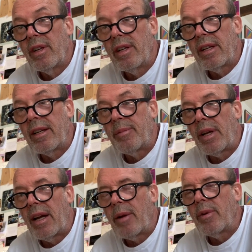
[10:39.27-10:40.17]

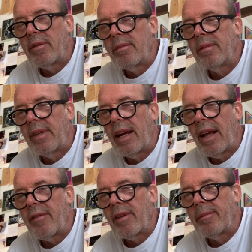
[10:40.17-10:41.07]
But I would then
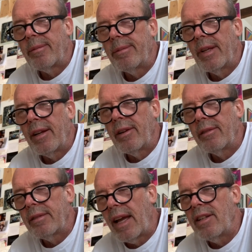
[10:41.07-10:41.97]
have the,
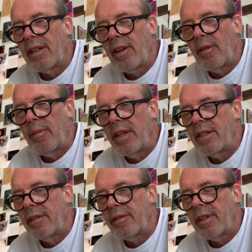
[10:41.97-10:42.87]
8 o'clock
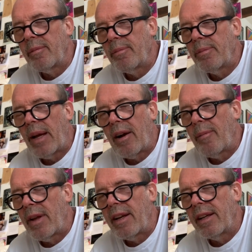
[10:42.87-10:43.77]
meeting for the
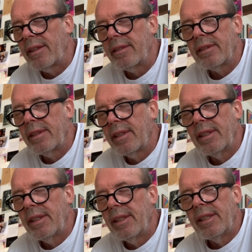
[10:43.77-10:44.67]
paramedic
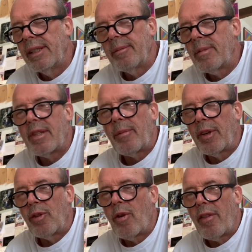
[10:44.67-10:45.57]

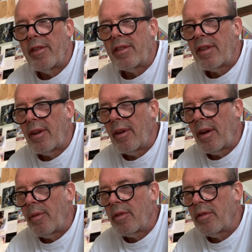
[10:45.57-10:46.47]
something or others. So I
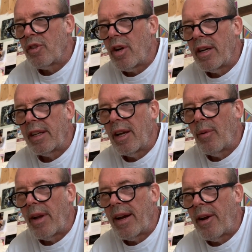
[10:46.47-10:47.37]
would try and get
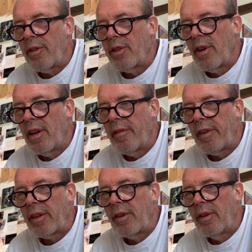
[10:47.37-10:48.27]
away an hour or two early if I
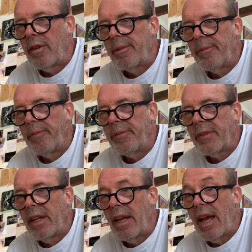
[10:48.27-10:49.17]
could.
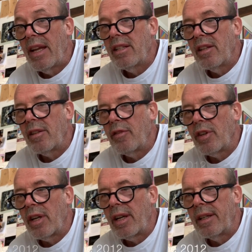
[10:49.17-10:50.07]
18th of
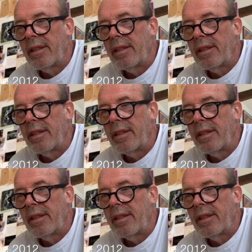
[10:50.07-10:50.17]
July.